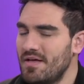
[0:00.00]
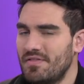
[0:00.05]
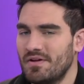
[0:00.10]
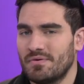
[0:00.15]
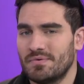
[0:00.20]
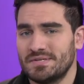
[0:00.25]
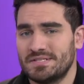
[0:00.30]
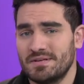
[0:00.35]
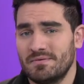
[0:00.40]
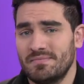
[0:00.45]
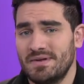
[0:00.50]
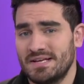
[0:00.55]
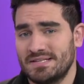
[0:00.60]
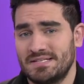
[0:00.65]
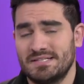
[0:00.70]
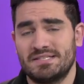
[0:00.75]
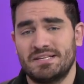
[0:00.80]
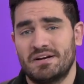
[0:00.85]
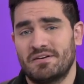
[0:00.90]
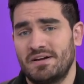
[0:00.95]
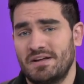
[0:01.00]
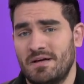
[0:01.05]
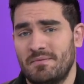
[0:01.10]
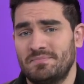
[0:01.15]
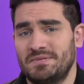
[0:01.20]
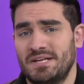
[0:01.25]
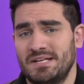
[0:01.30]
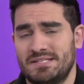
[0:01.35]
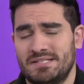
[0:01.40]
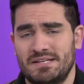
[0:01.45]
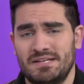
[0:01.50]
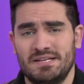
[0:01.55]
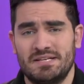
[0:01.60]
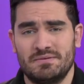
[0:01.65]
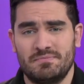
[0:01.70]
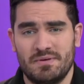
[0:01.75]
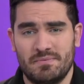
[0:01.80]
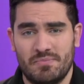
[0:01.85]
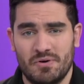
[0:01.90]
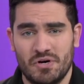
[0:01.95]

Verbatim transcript: There were some necessary updates that needed to be